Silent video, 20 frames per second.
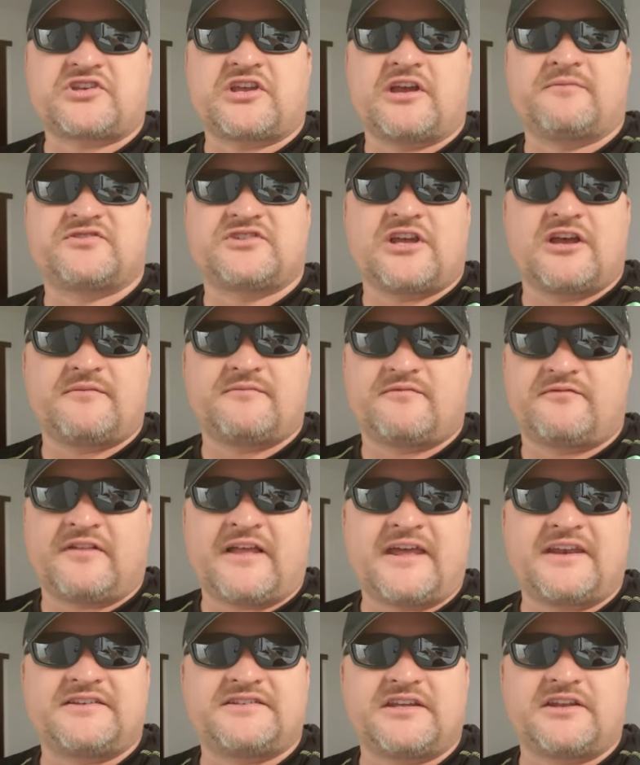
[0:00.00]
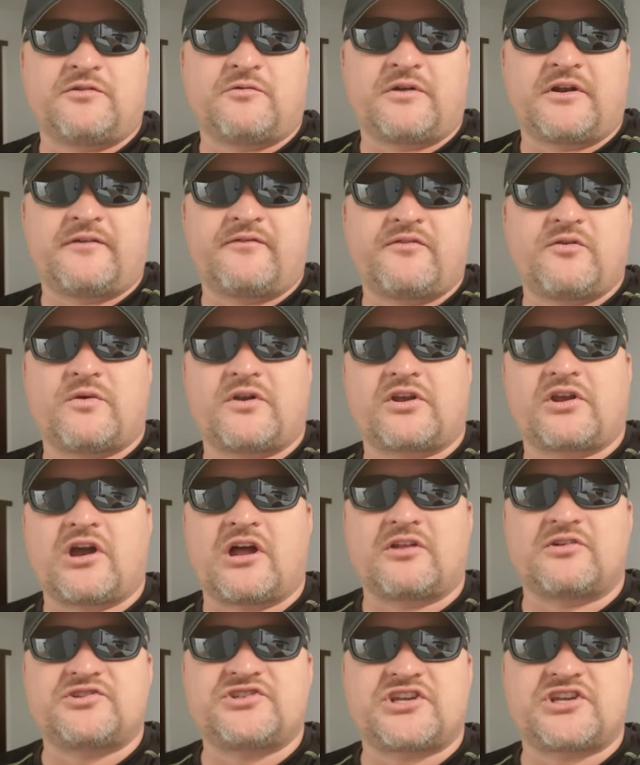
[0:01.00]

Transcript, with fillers: comes up, flight attendant, whatever you want to call her.